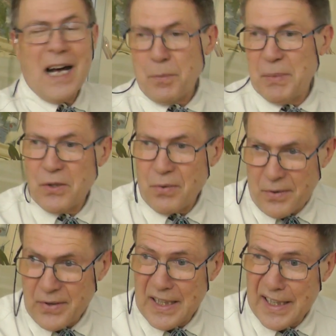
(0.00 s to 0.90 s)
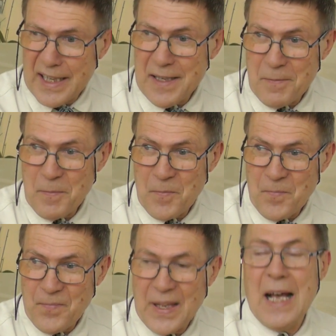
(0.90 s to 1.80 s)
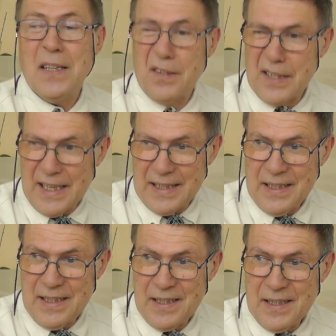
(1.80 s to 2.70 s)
arbitrarily, and then